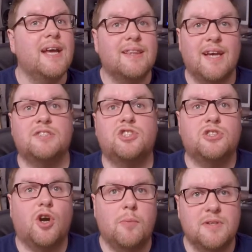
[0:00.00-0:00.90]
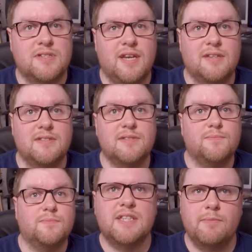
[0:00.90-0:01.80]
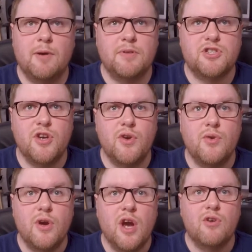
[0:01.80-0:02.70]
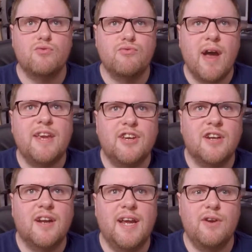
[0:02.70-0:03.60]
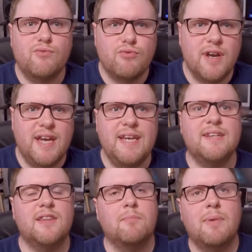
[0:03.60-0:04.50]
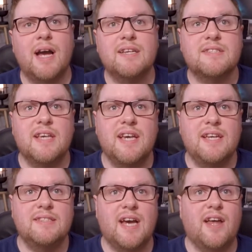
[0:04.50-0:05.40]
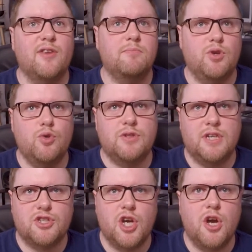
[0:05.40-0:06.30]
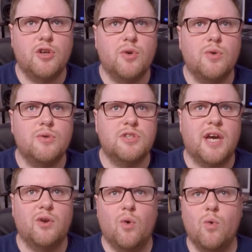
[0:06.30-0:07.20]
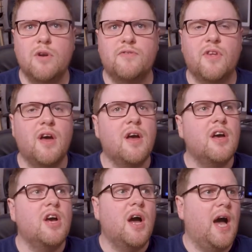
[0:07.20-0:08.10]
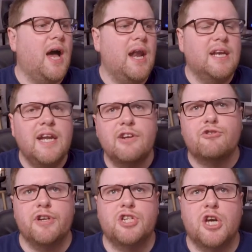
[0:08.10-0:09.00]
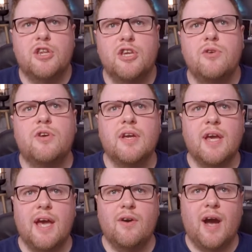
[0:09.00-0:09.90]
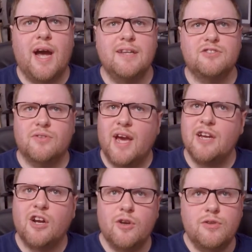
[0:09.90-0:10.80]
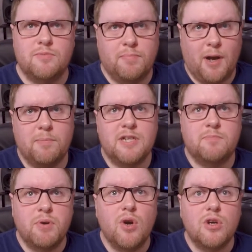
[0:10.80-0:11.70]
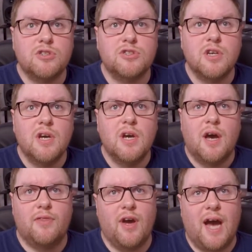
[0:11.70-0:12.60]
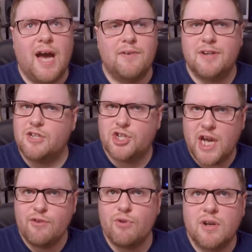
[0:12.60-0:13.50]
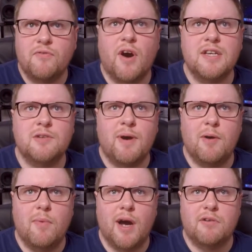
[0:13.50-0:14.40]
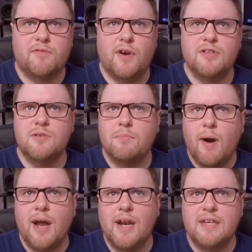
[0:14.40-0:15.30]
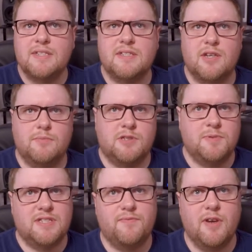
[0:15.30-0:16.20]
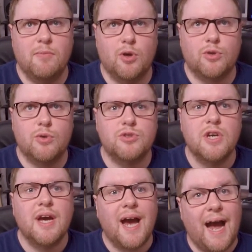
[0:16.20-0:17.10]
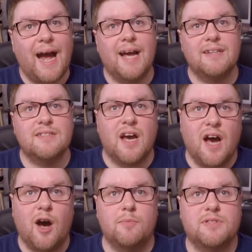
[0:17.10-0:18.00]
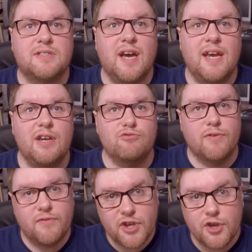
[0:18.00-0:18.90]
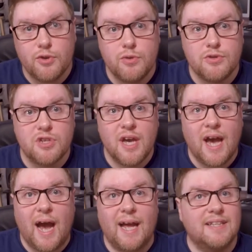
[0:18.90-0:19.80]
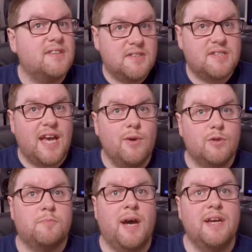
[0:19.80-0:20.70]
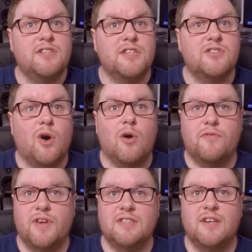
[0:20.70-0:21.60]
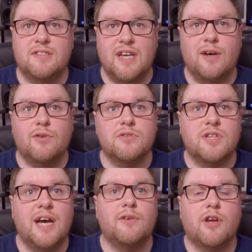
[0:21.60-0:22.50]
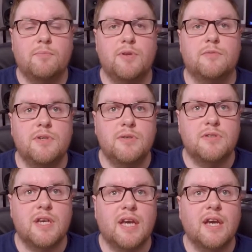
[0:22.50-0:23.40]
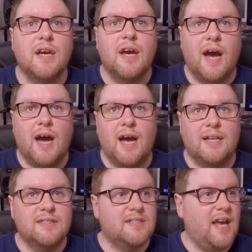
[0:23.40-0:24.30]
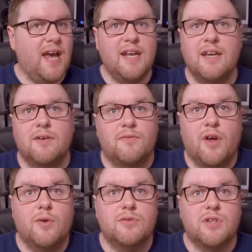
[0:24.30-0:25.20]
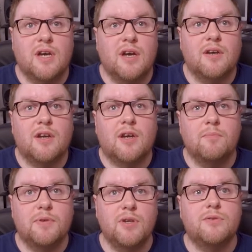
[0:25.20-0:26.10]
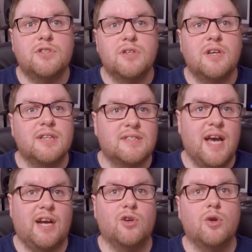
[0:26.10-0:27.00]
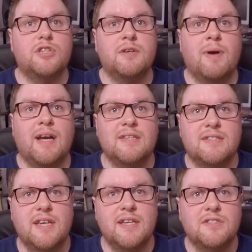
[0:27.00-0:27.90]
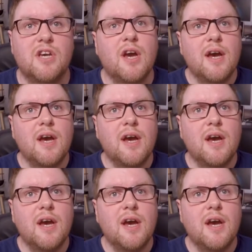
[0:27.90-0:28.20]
That's just common sense. Tip number two, regularly read the magazines and the music journals and all of the literature that you can get your hands on. That includes published books that have general advice about microphones and might list some specific models, and up-to-date reviews and the sales pages of things like Sound on Sound, Computer Music, and any of those computer technology magazines.